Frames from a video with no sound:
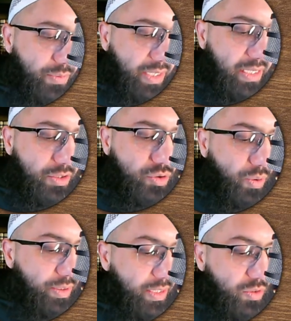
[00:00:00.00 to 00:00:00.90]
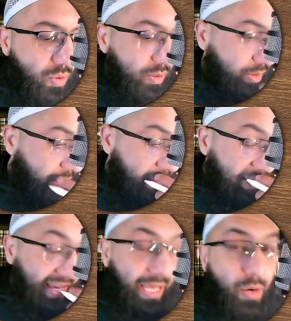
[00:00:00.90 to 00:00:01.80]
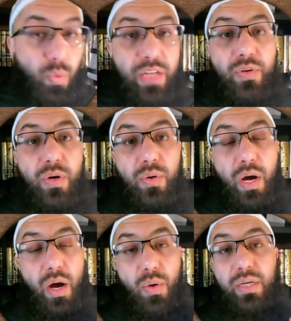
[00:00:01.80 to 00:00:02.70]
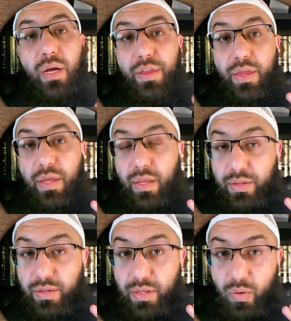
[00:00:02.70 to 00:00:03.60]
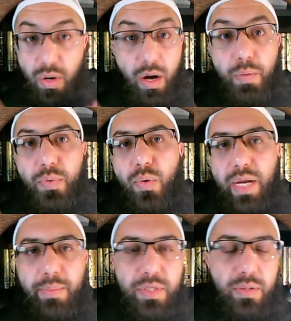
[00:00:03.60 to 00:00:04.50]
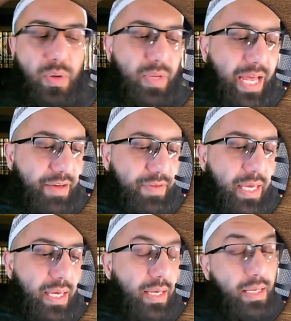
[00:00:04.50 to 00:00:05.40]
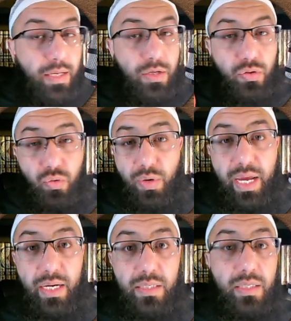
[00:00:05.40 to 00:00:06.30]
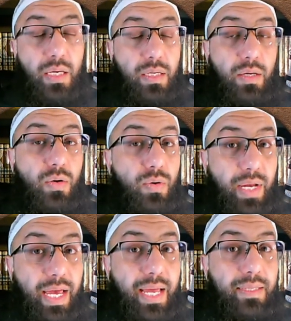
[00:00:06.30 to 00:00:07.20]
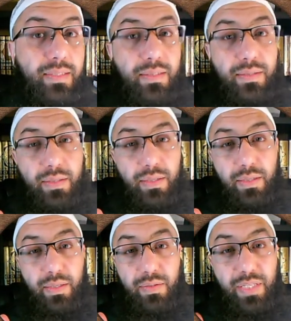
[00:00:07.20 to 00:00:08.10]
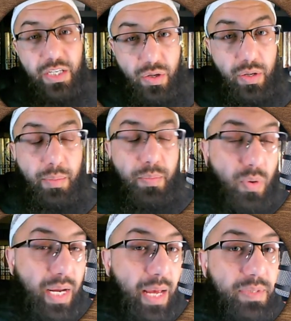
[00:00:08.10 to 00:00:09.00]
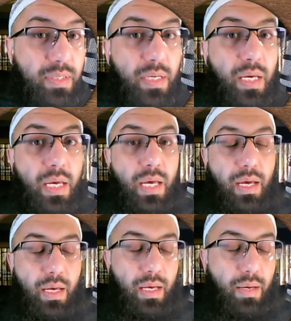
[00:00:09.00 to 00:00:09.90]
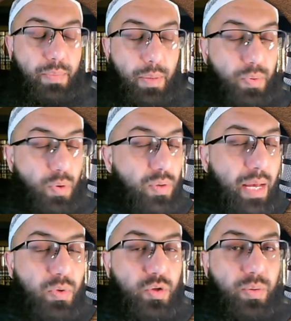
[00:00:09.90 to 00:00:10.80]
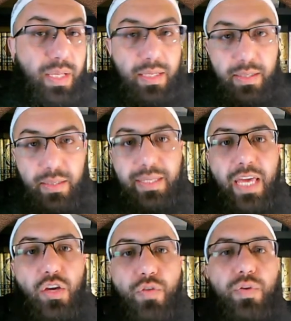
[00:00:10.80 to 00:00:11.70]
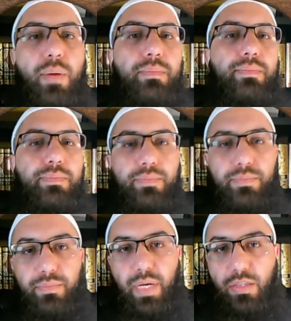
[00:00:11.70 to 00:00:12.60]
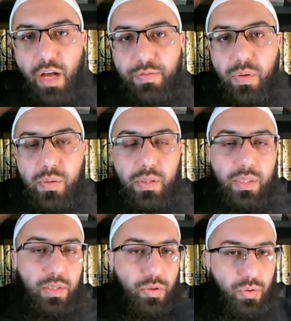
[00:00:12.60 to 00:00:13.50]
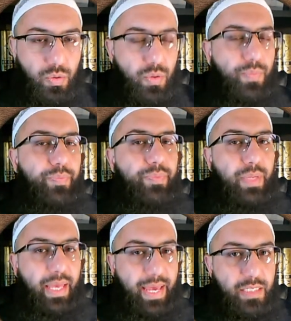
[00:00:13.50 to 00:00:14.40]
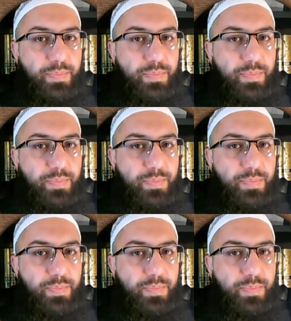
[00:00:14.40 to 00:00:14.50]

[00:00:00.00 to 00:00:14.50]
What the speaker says: Let me see. Just a random pal. Which letter do you mean? I don't know. I don't understand which letter you're talking about. The Zao. I don't know what the Zao is. Anybody else, if you understand what just a random pal is saying, which letter he means, tell me please. Because I don't know which letter it is.